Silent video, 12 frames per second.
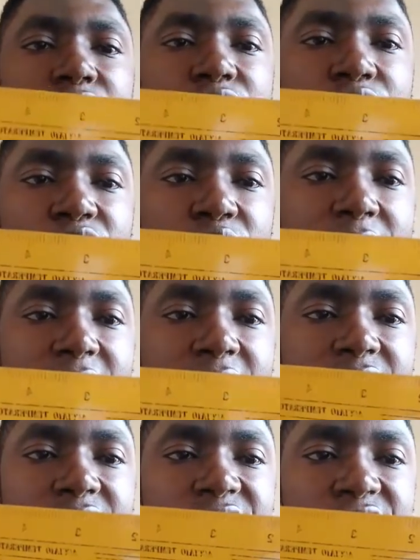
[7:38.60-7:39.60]
To square
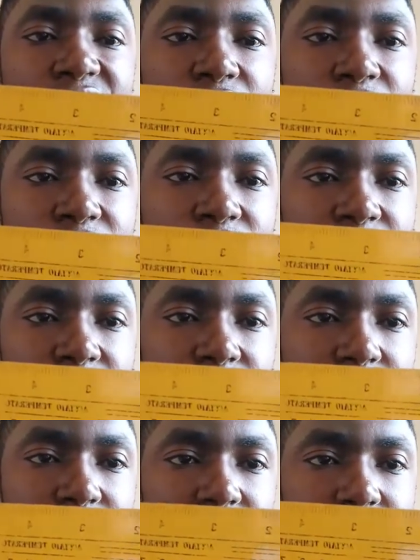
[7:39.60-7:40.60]
edges of wood,
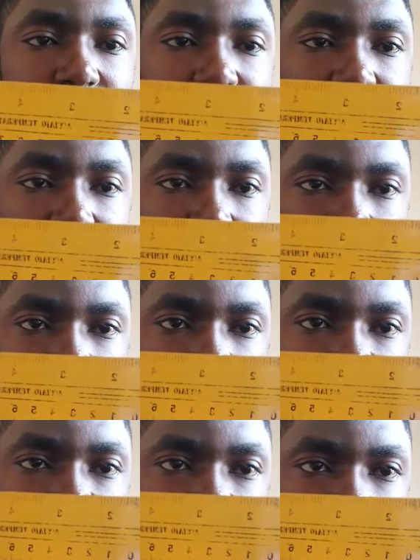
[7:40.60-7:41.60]
you
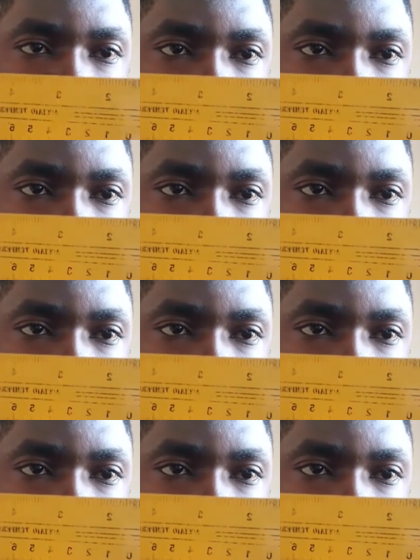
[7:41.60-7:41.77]
can see,